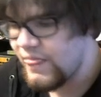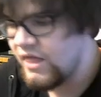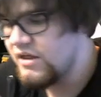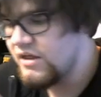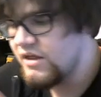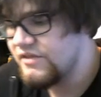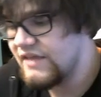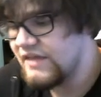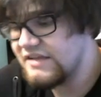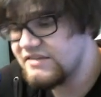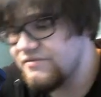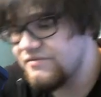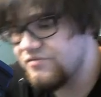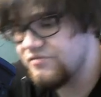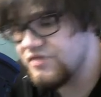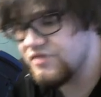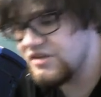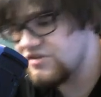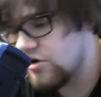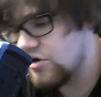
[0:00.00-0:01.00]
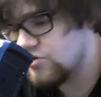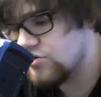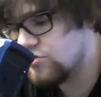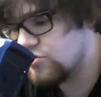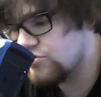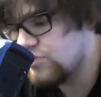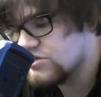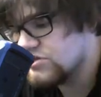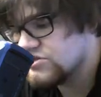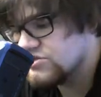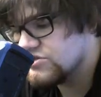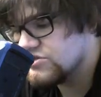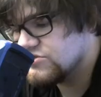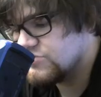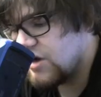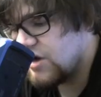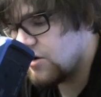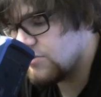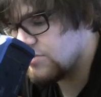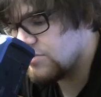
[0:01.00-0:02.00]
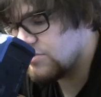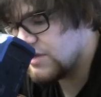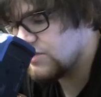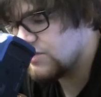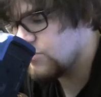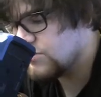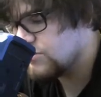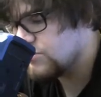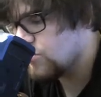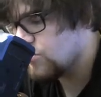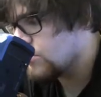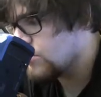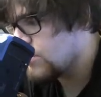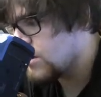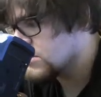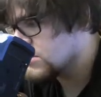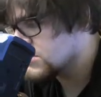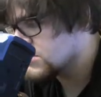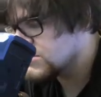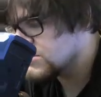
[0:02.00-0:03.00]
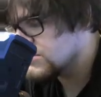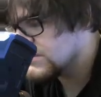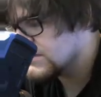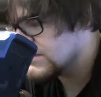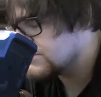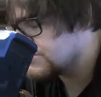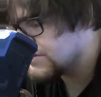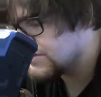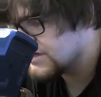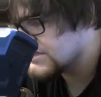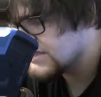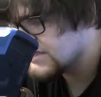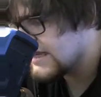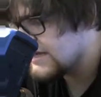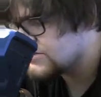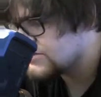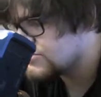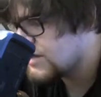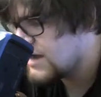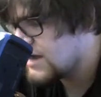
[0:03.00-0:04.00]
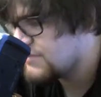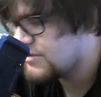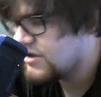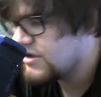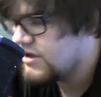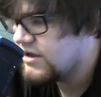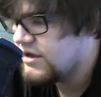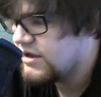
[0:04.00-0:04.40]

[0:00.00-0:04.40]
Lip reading: That's it for the Darklord monsters. We are playing one more monster, but it's a hand trap,